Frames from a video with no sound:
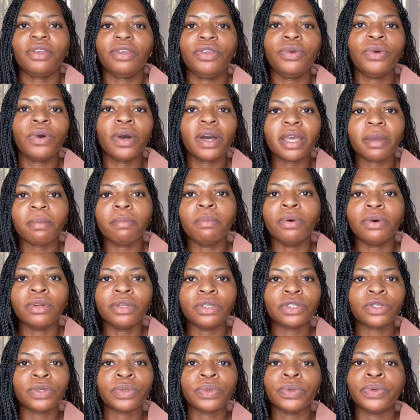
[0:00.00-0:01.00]
you are able
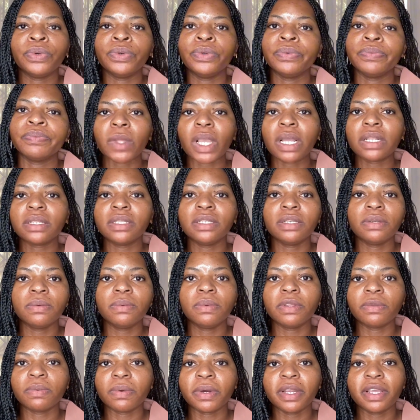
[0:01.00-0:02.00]
to deal
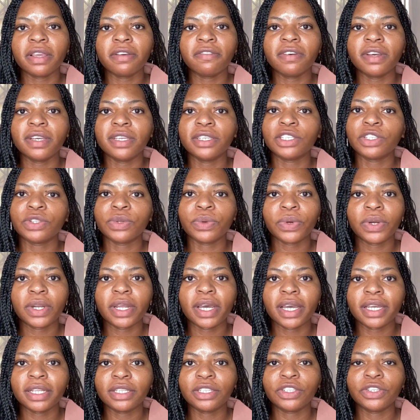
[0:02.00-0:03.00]
with whatever is thrown
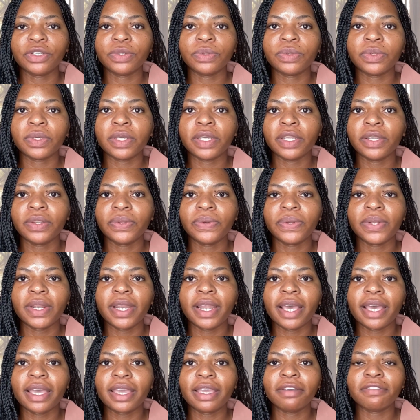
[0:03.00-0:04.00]
at you in your
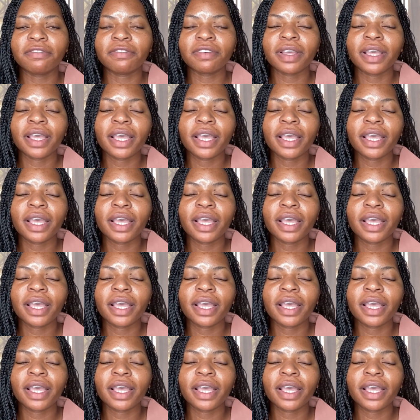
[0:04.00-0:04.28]
life.